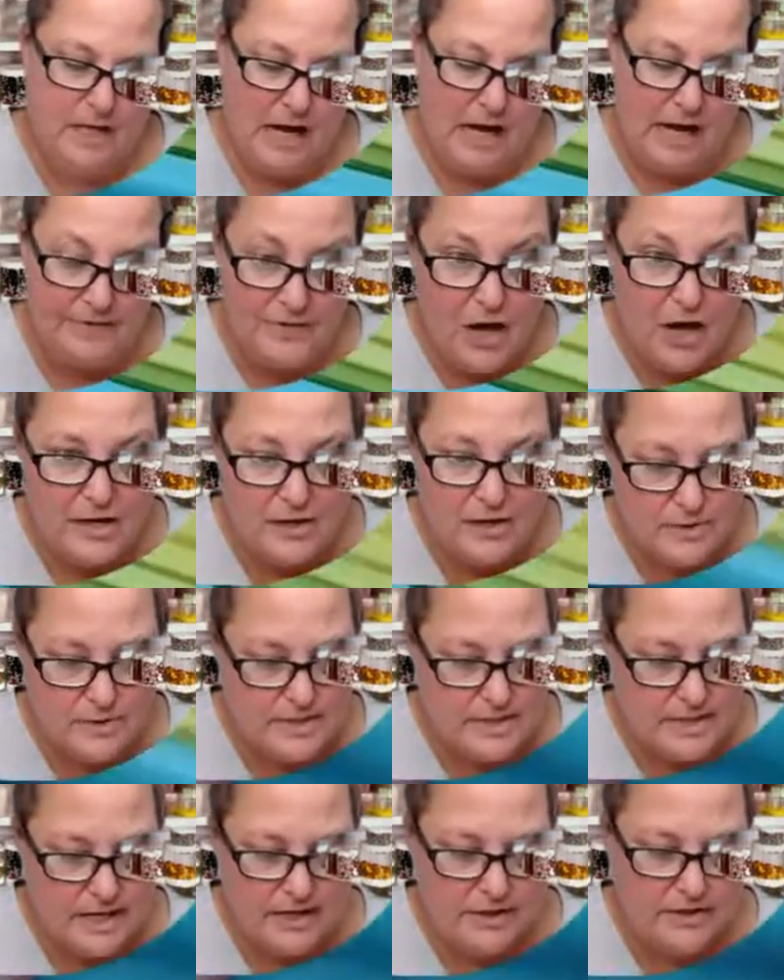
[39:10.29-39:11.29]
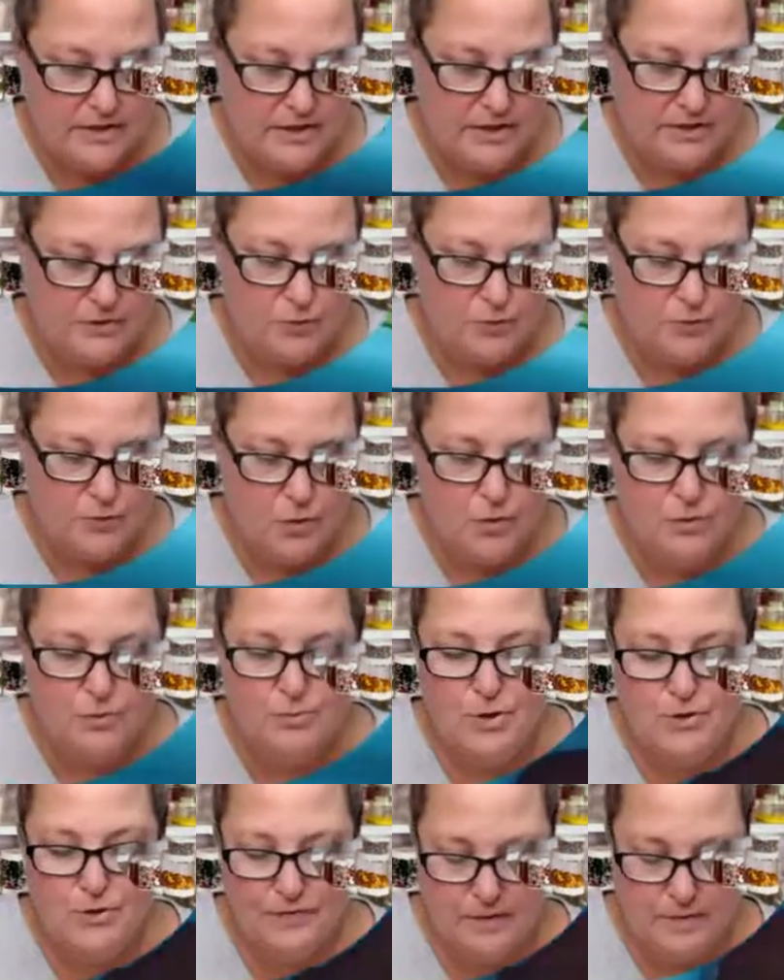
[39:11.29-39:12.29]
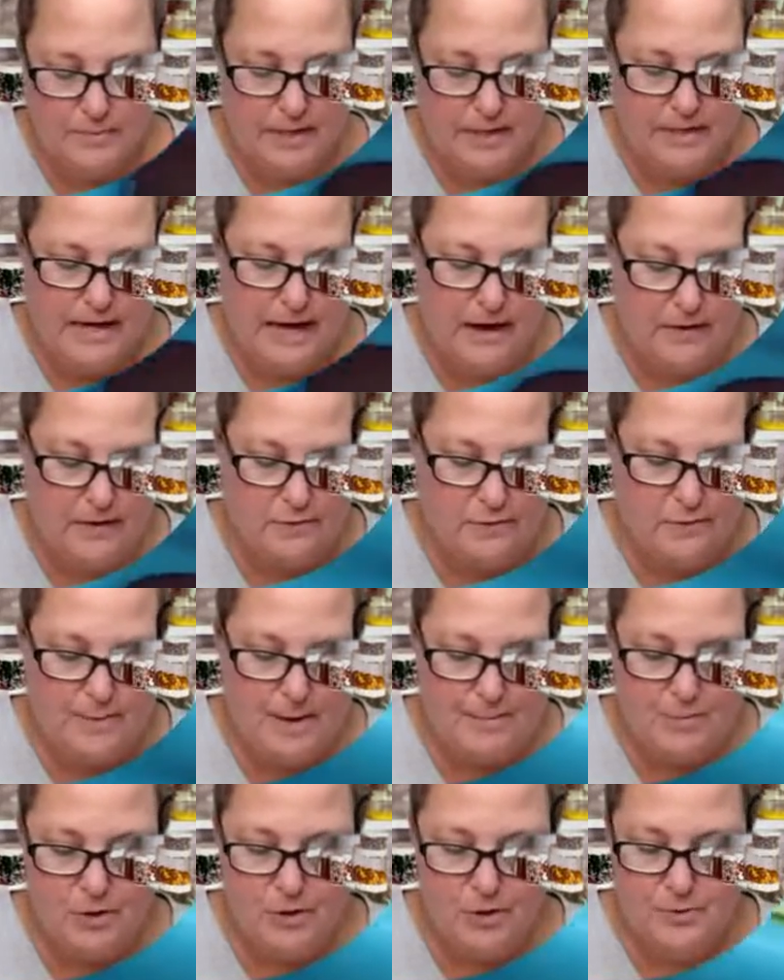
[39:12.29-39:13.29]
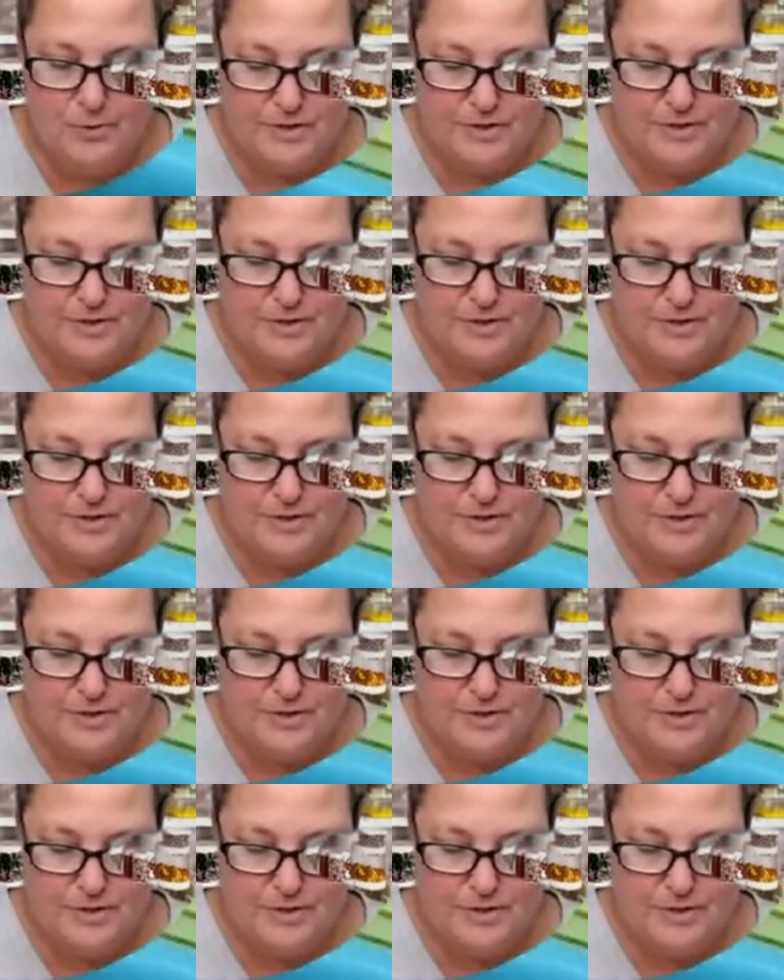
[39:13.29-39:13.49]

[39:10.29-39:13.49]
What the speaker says: I thought it was that I couldn't get the roller moving, but now I remember